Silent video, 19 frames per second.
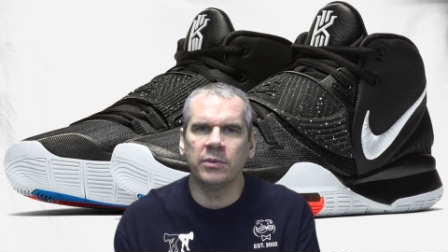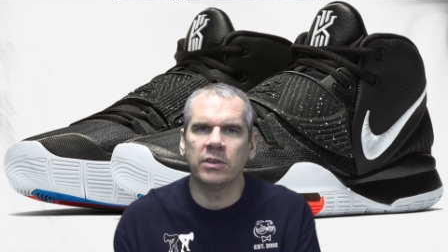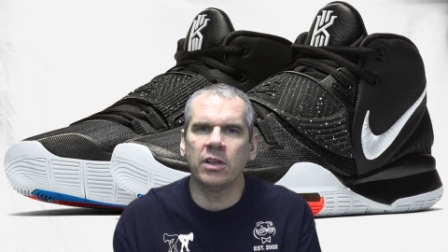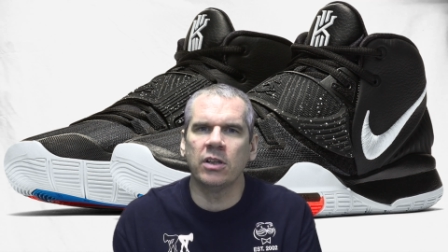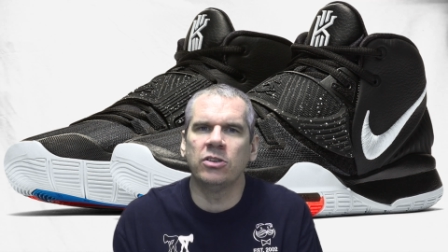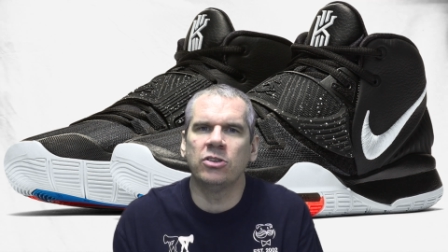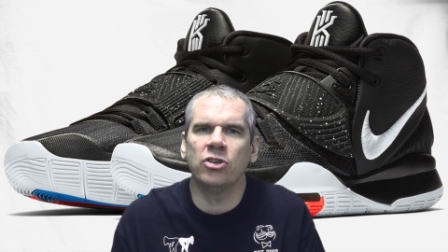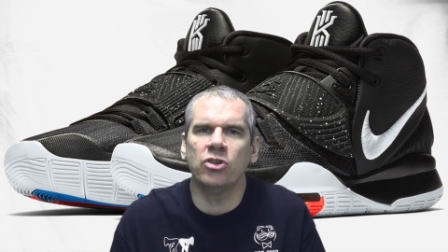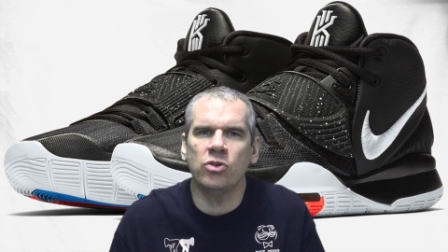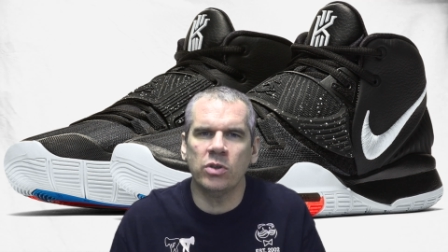to
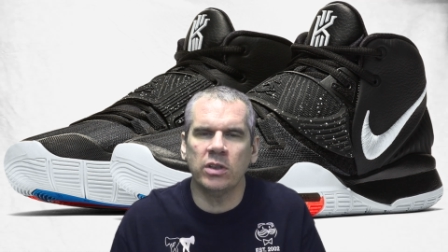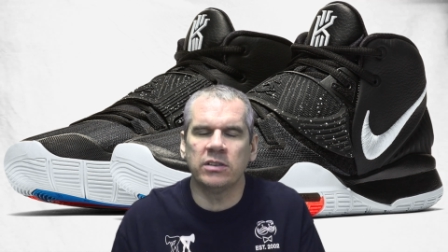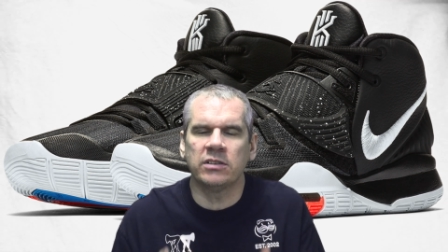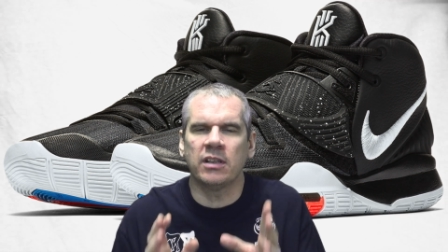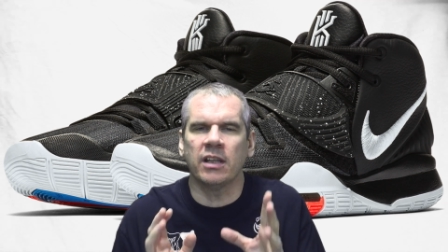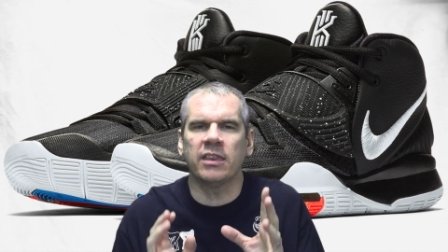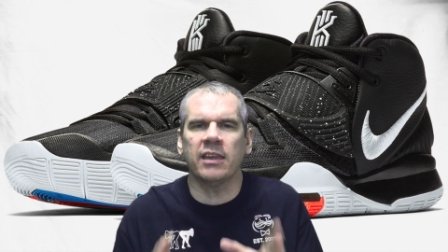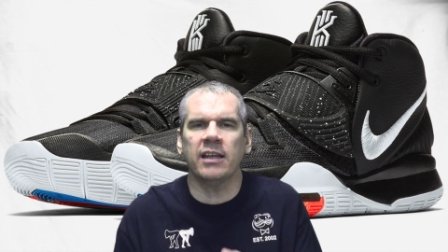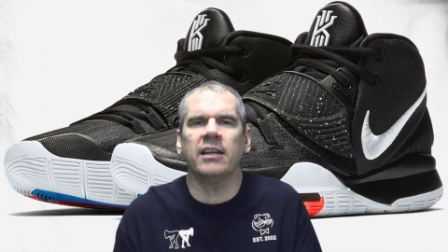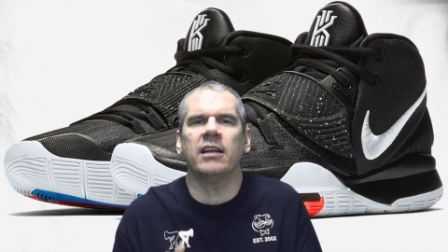do is to
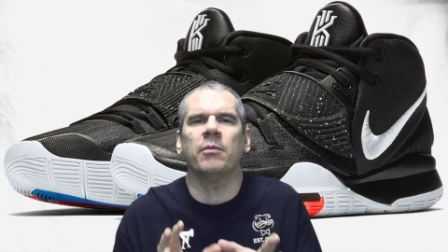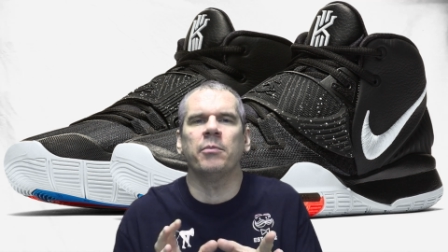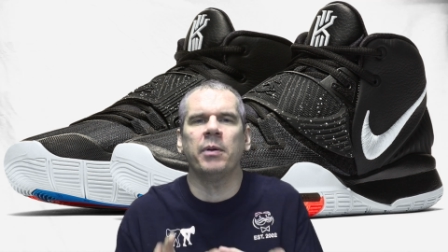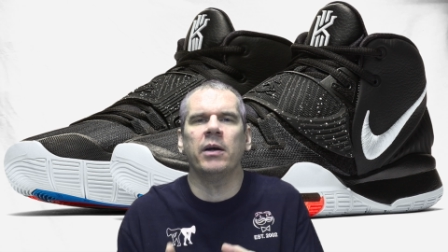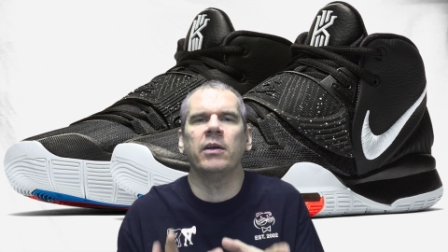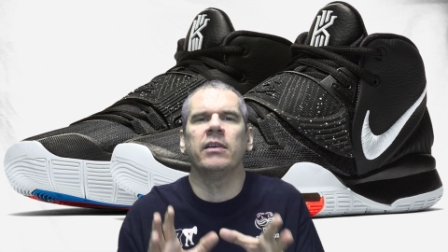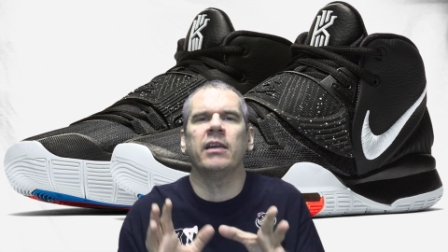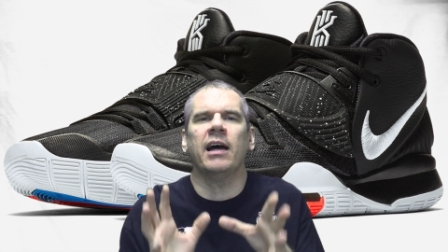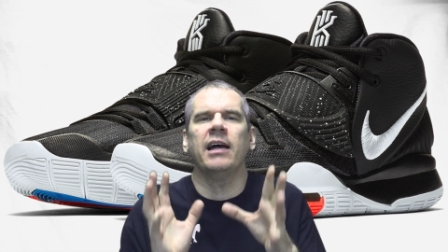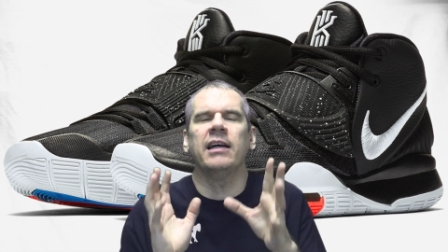think
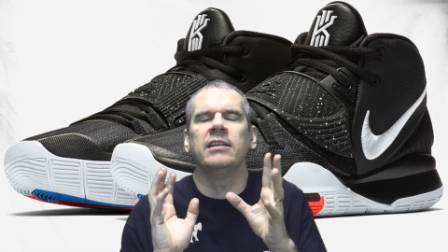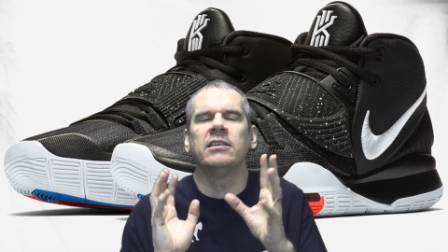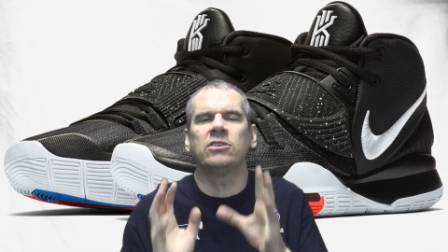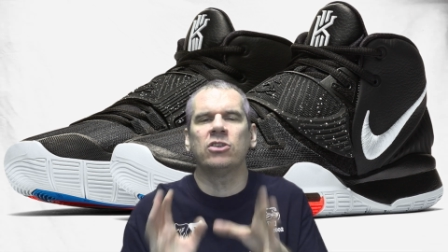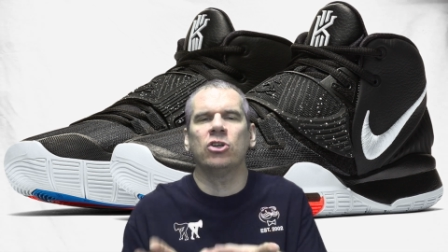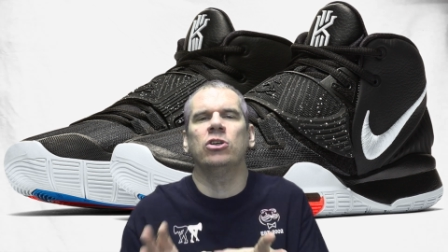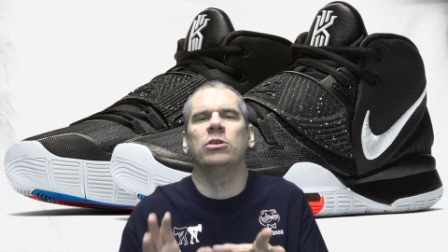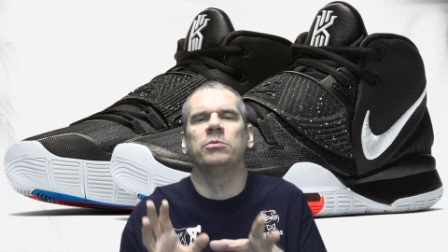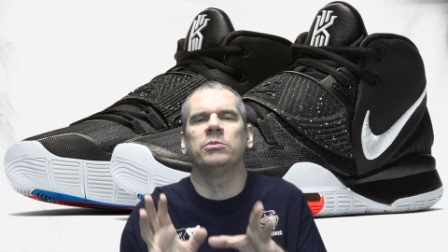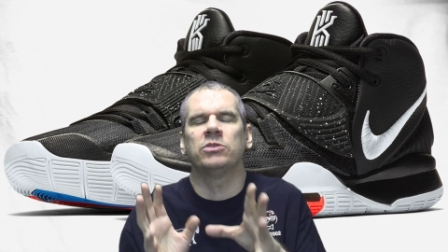about that in
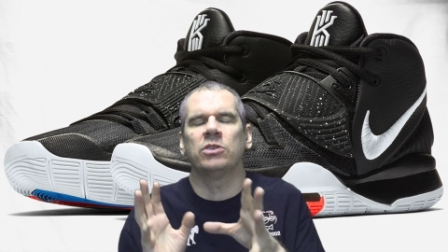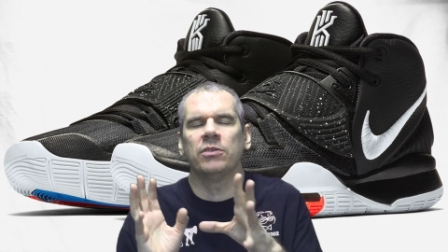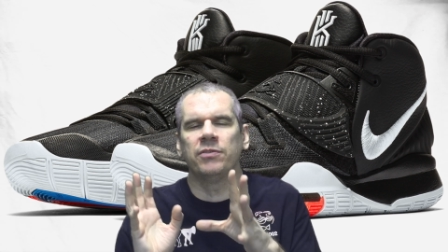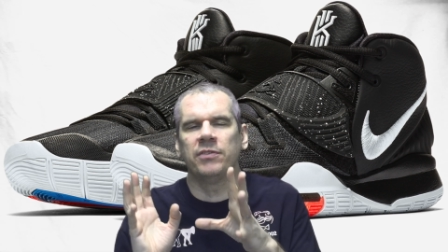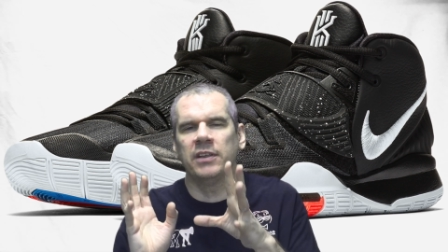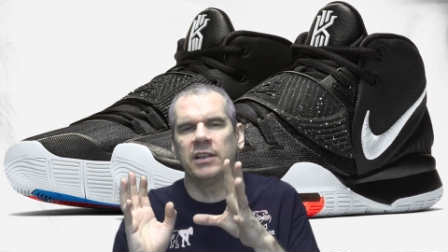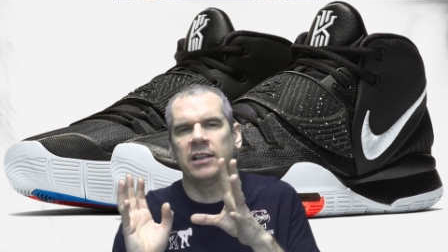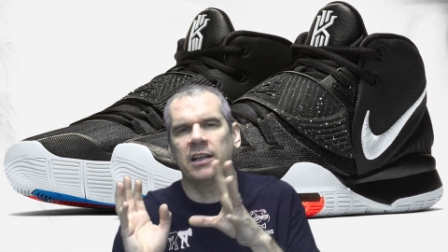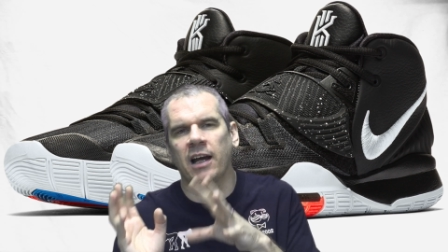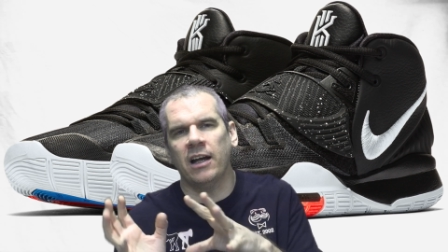terms of
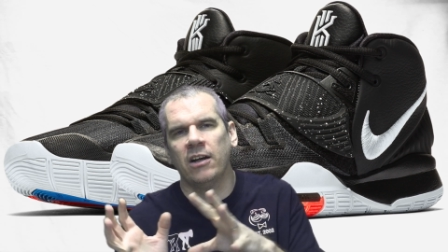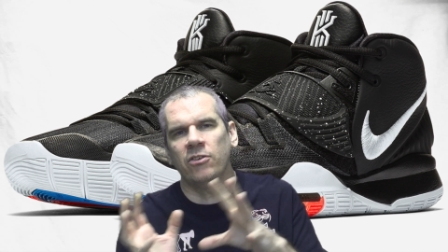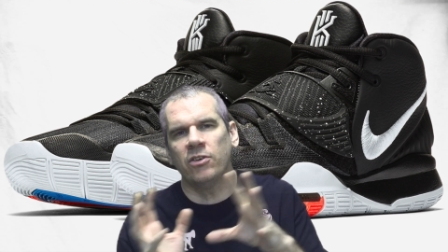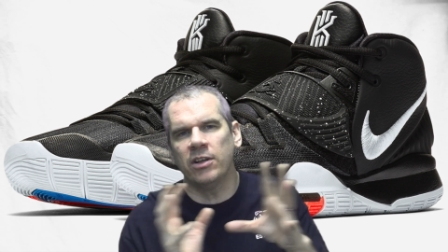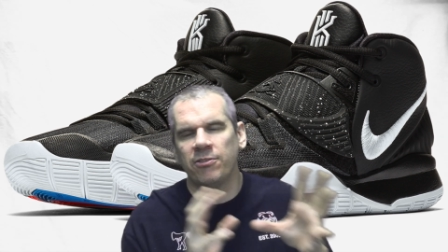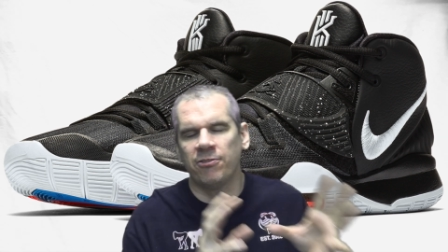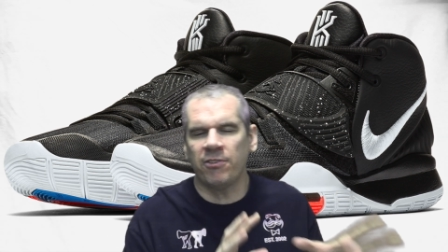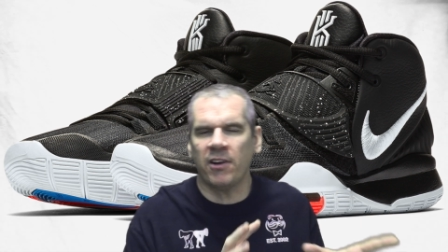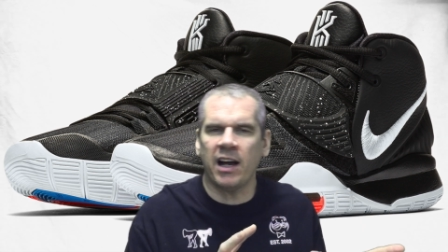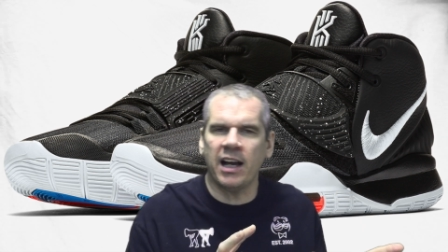the Kyrie
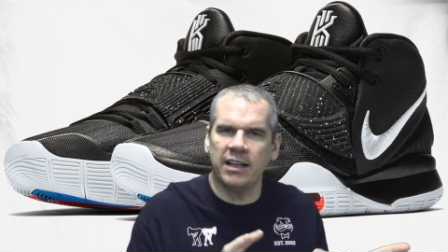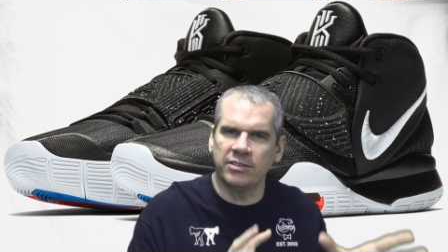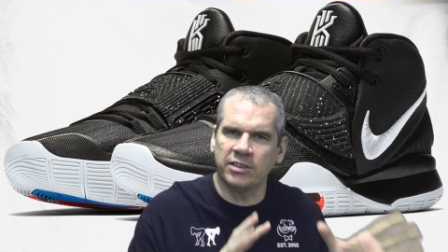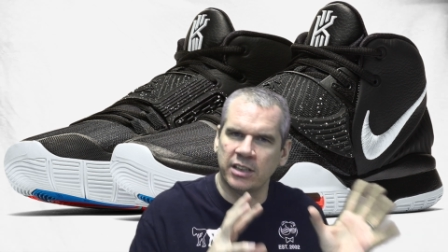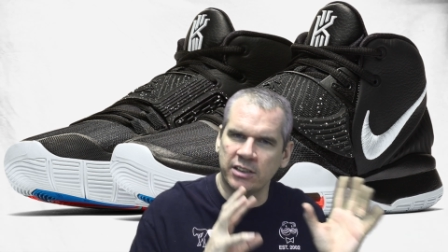5s.